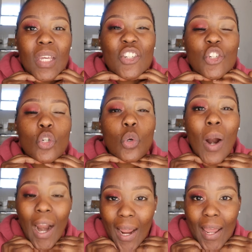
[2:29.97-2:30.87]

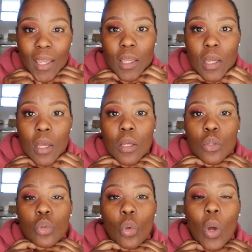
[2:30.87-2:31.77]
dry.
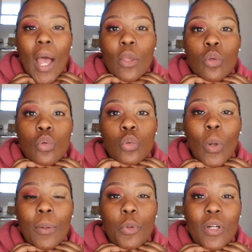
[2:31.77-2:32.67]
So I use
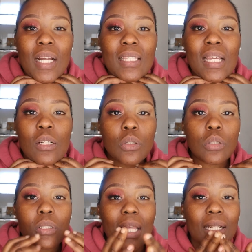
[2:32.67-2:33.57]
one product that
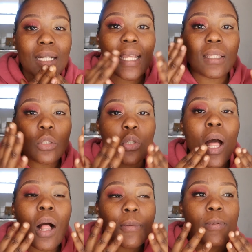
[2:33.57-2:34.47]
like it
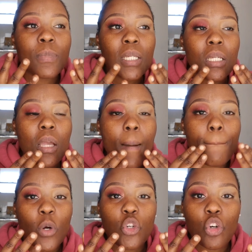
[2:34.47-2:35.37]
helps me
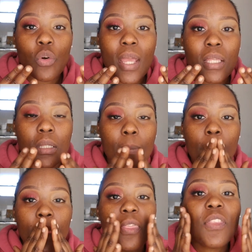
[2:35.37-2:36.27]
moisturize
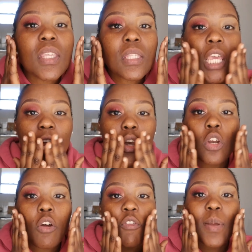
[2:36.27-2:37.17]
this
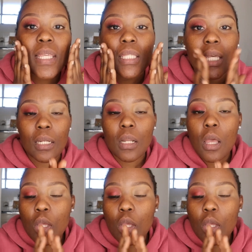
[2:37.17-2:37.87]
area of my skin.